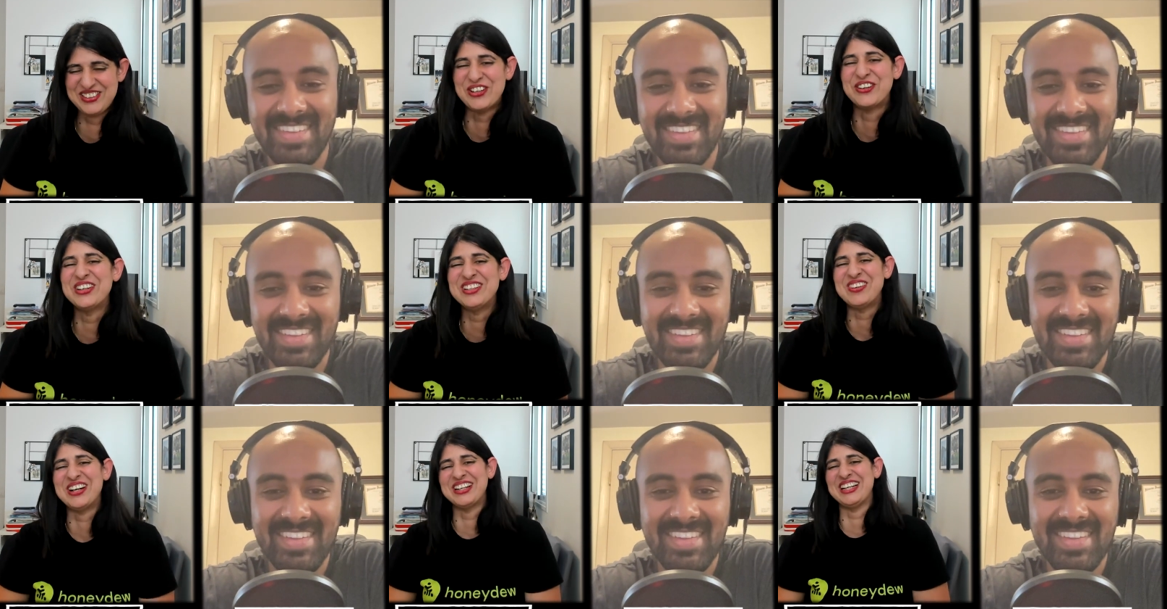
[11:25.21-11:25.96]
Speaker 1: sorry
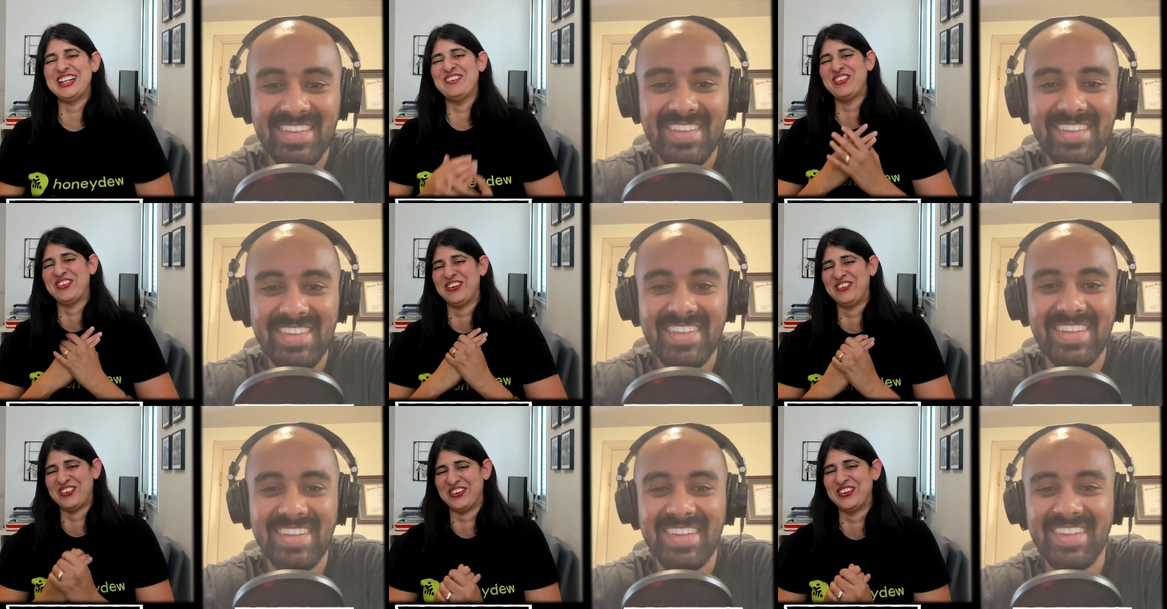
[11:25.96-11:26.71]
about it. I'm so
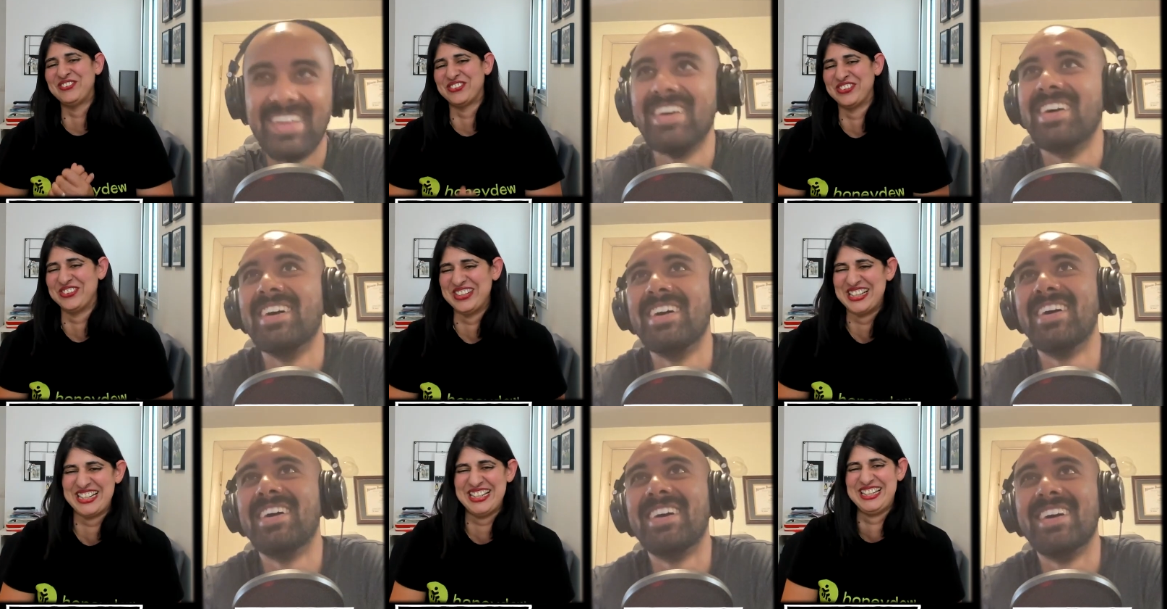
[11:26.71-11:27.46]
sorry for
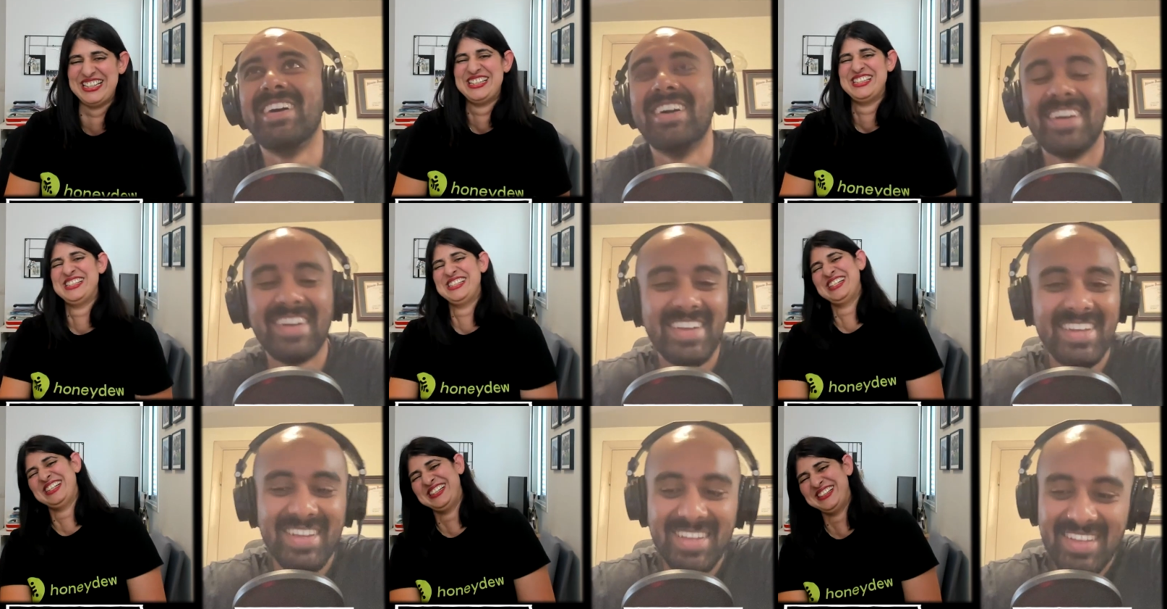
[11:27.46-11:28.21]
doing
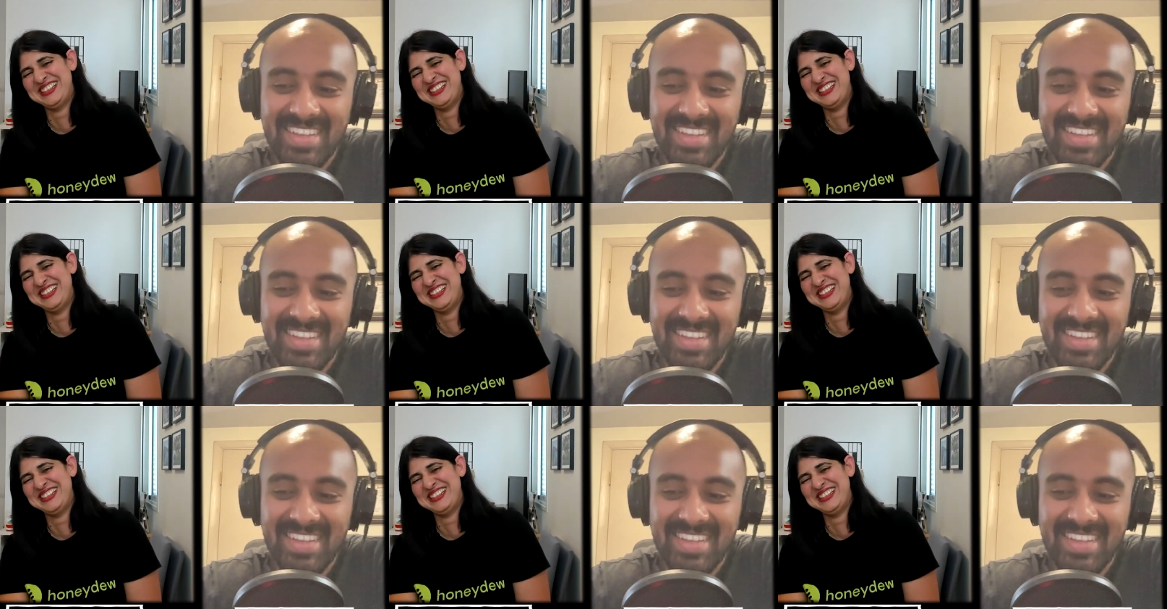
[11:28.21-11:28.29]
it.